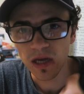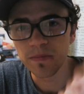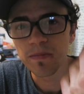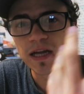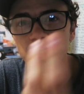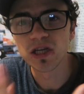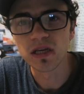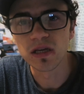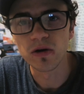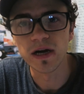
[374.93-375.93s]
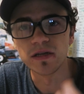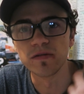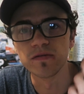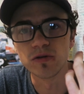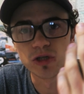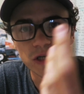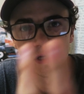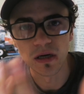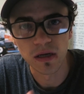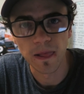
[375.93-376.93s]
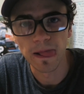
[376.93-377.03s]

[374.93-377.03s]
imagining your ideal future.